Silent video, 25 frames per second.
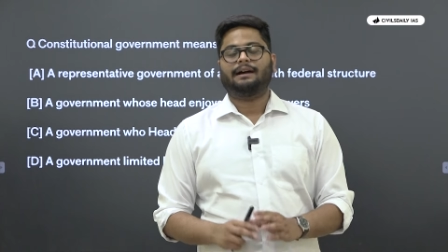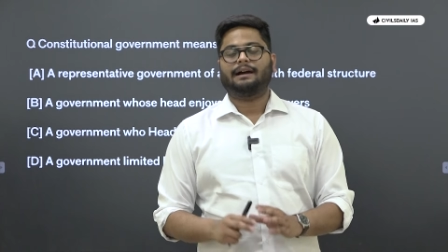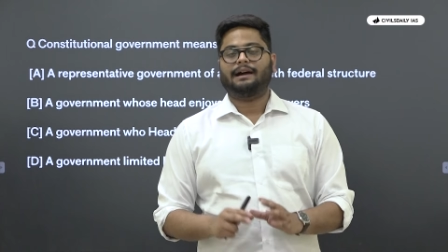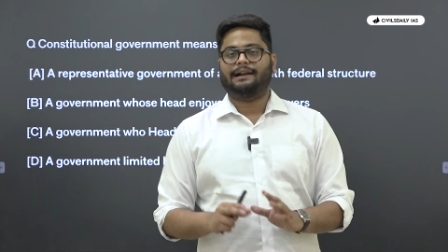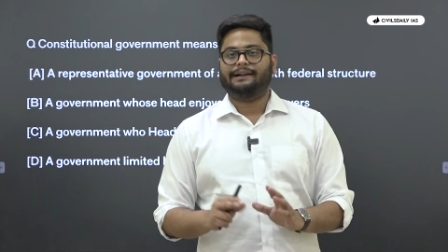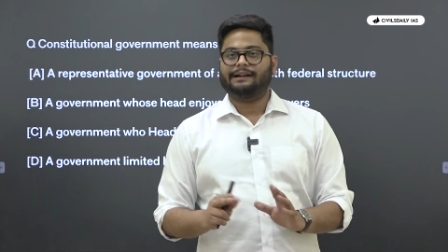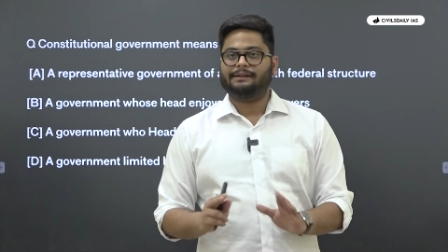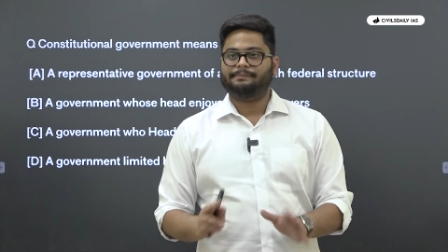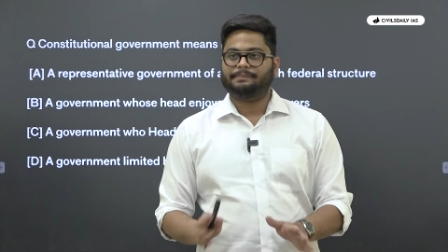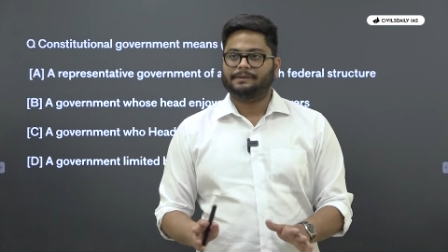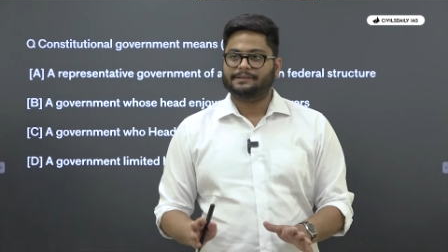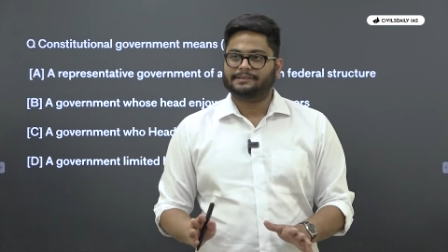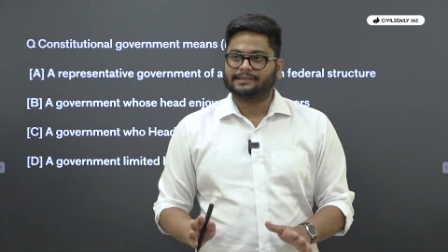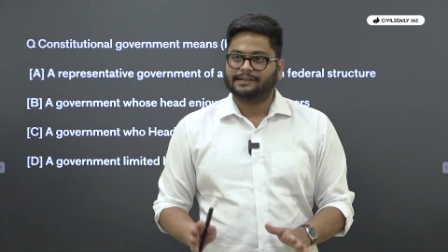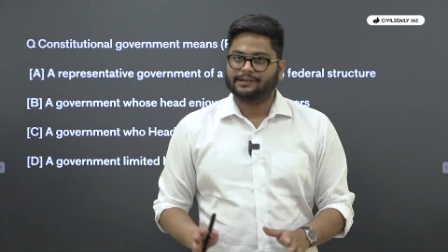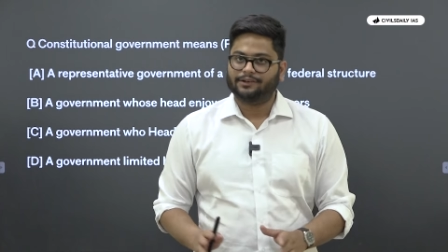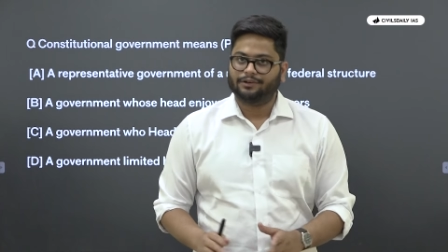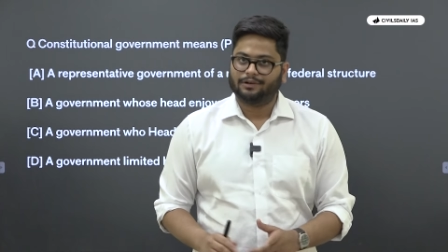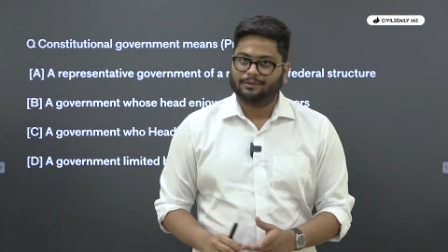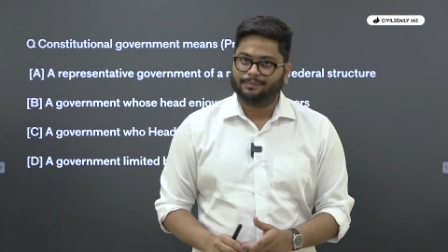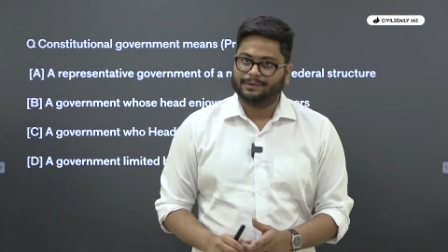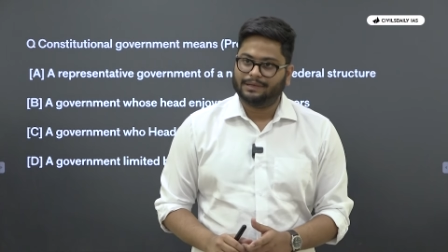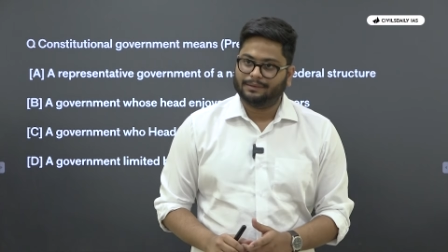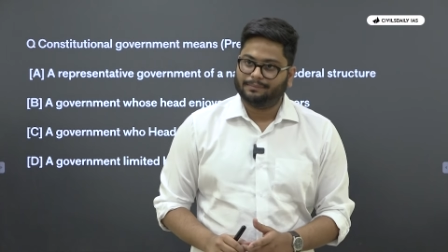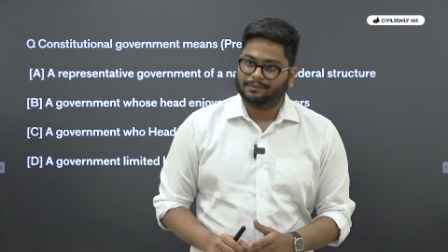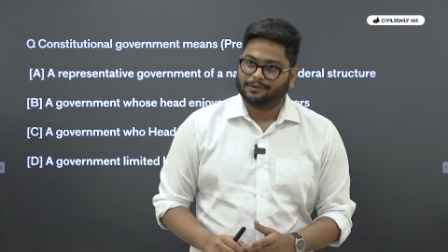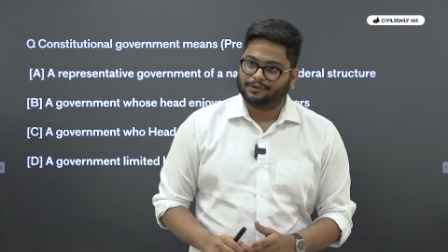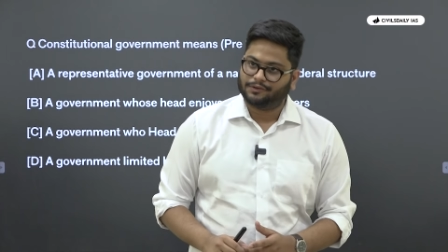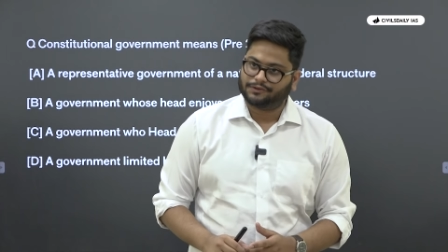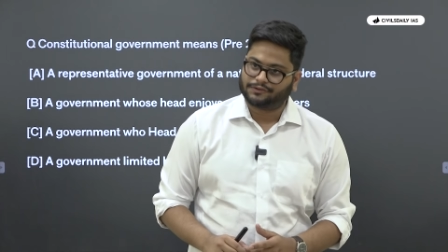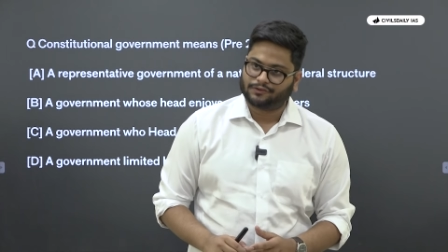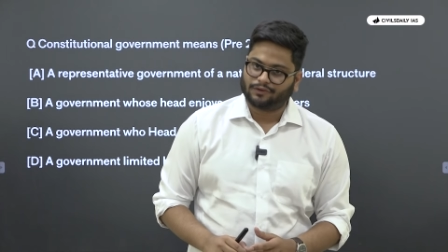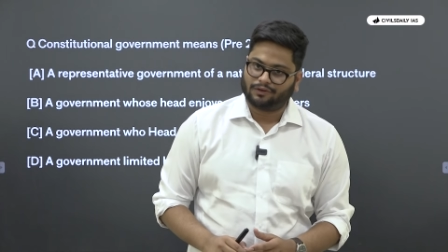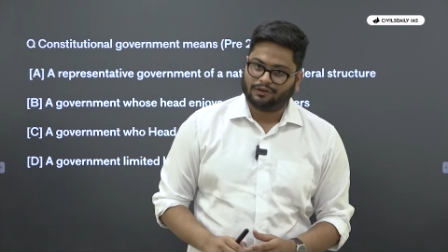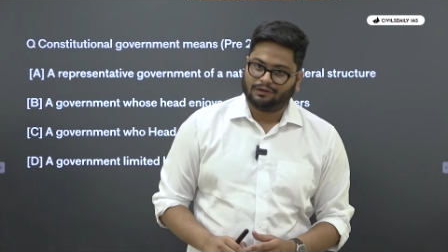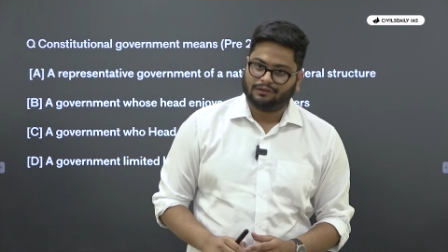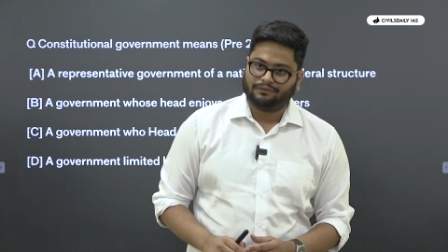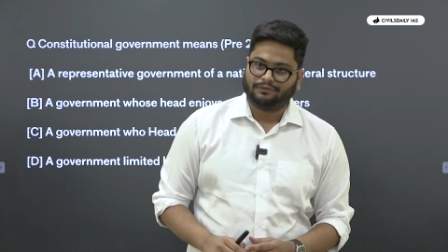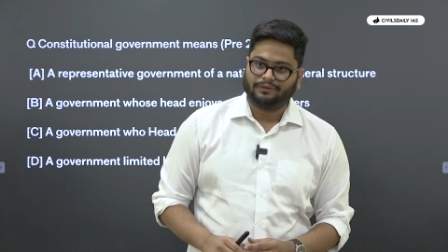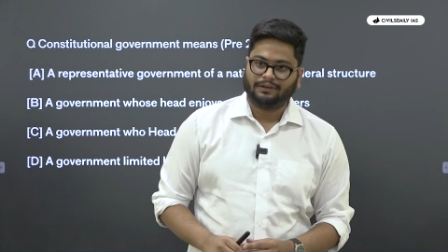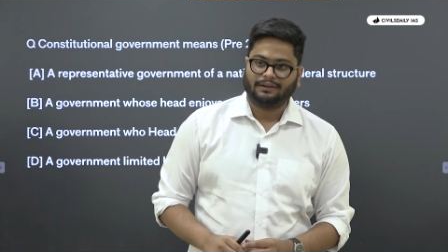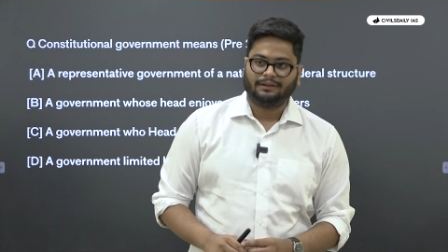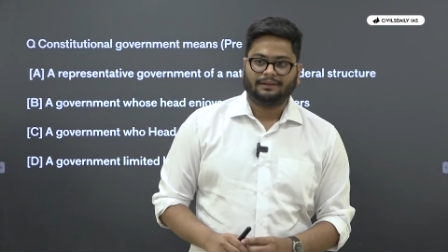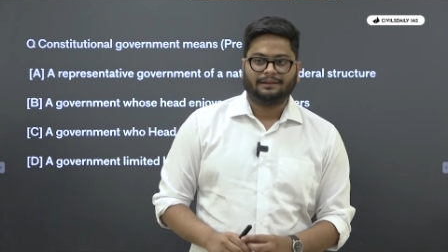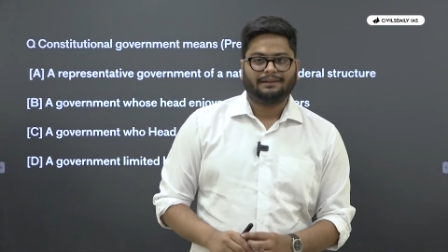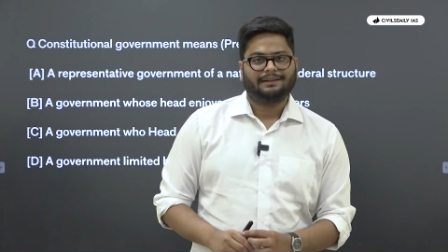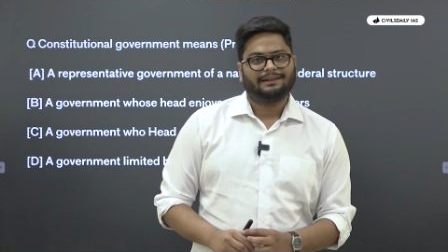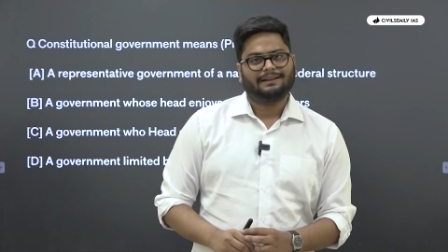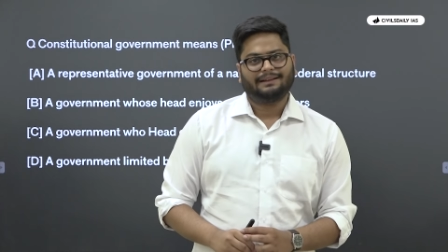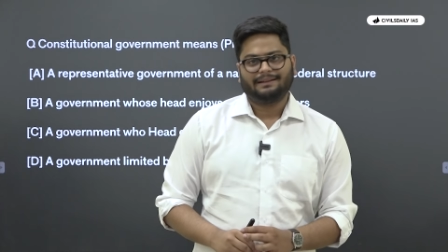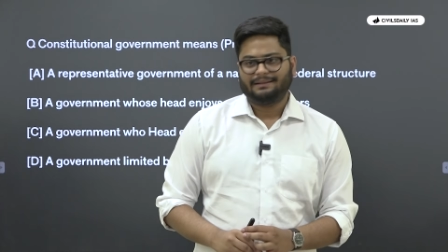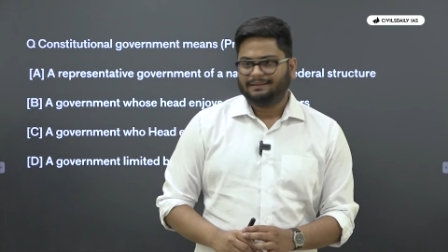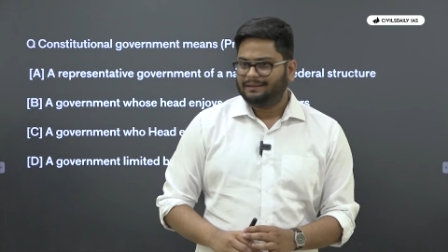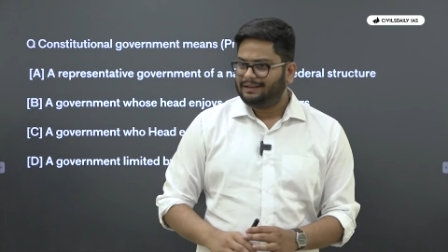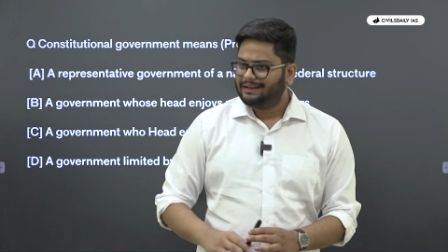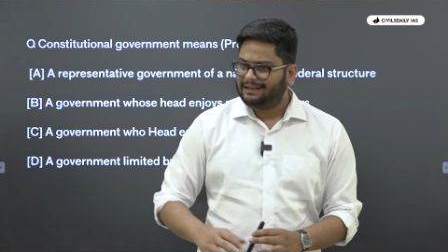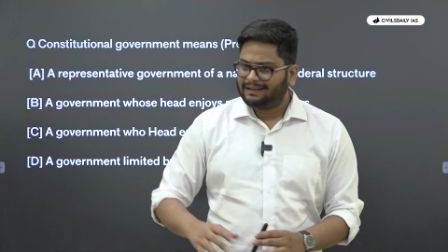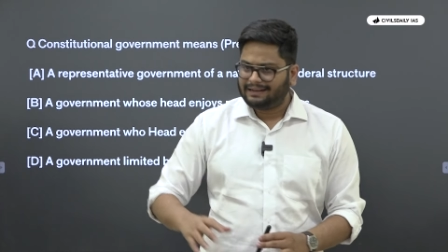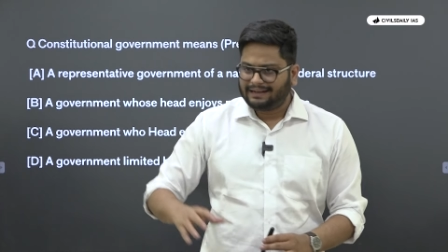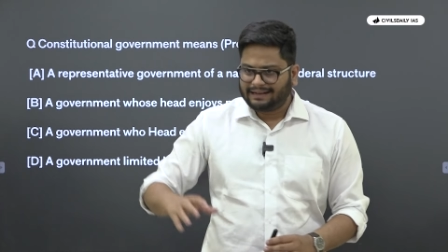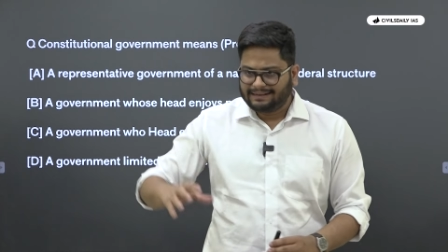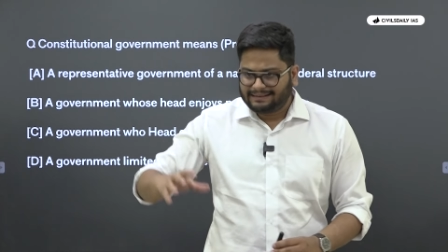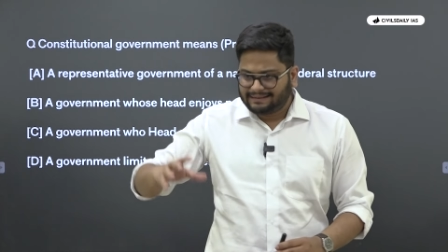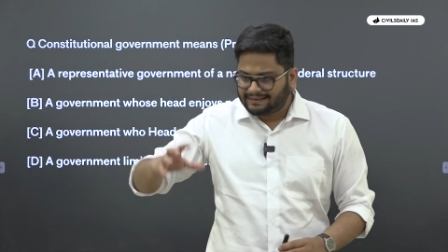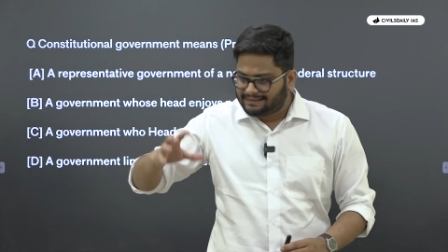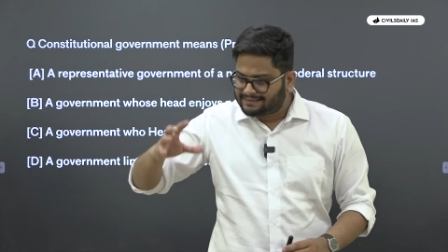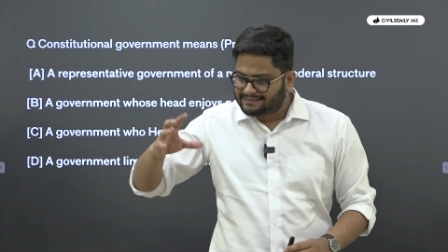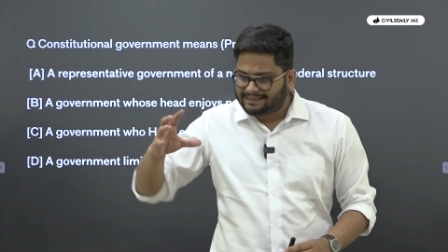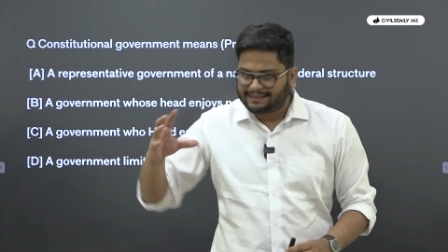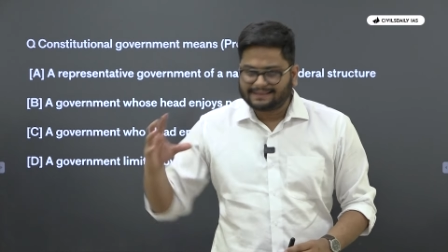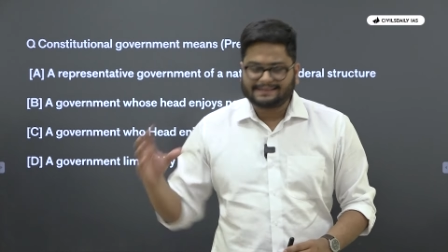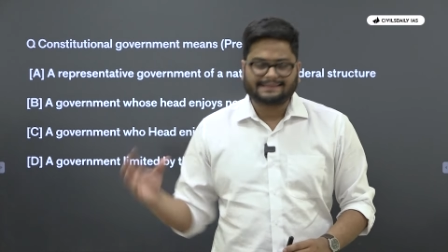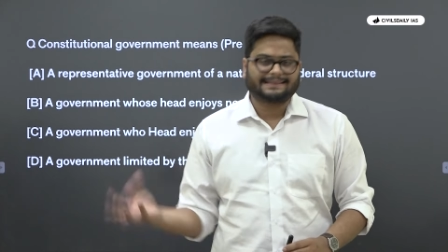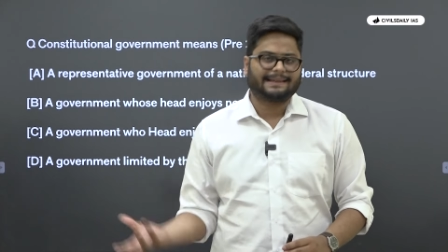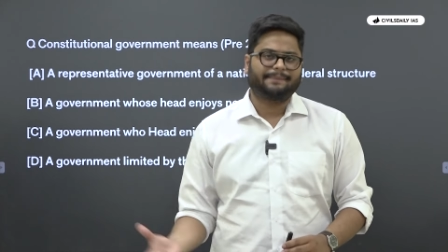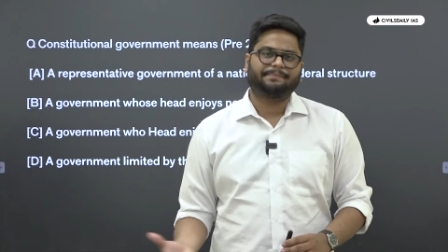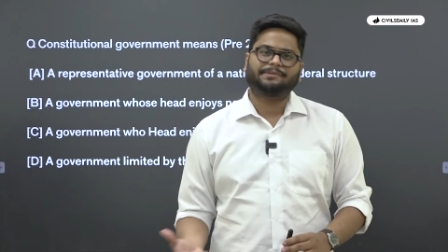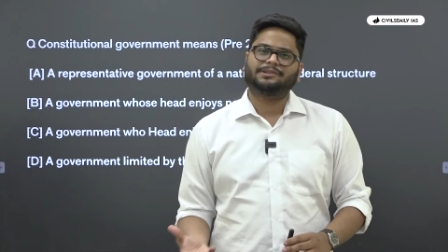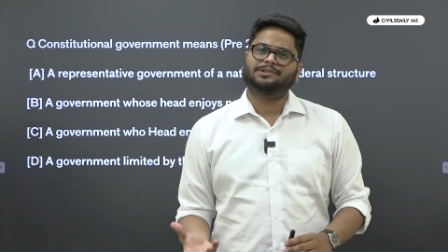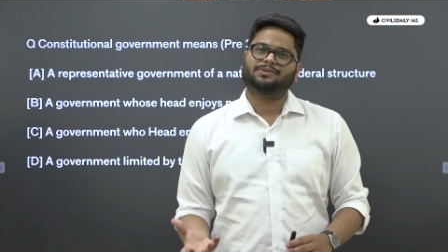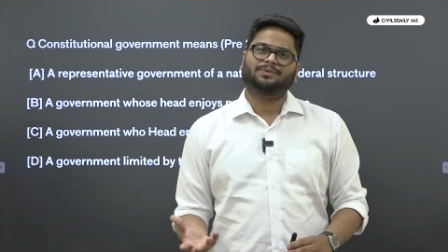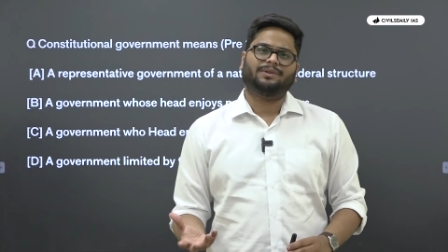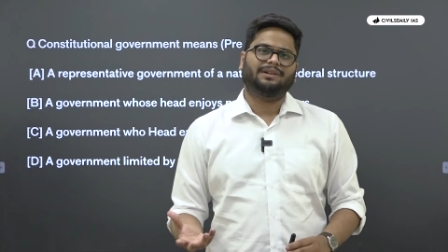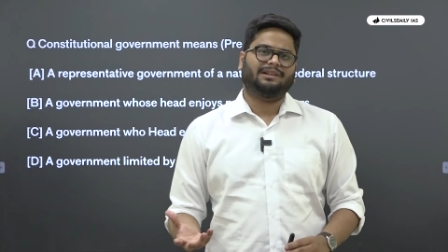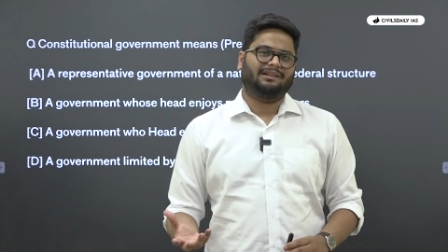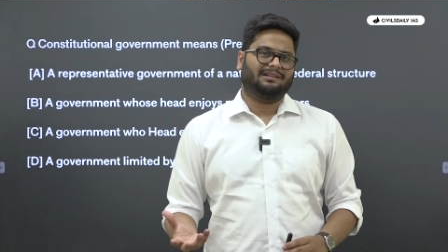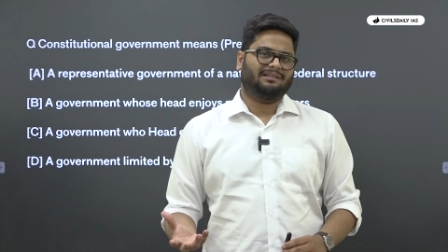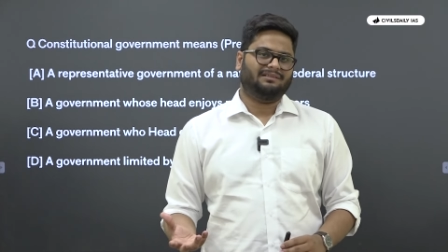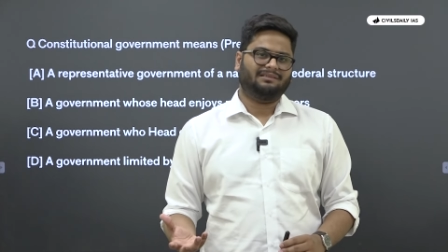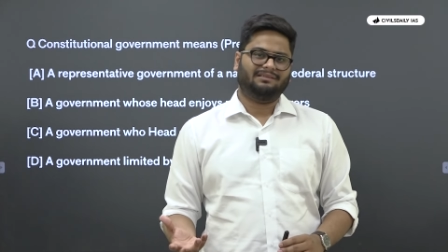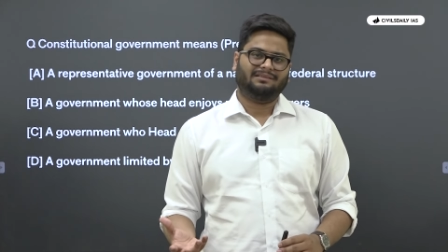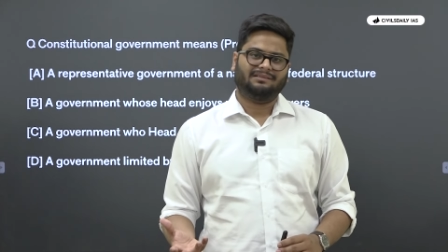one hundred percent you will be able to solve. It is conceptual.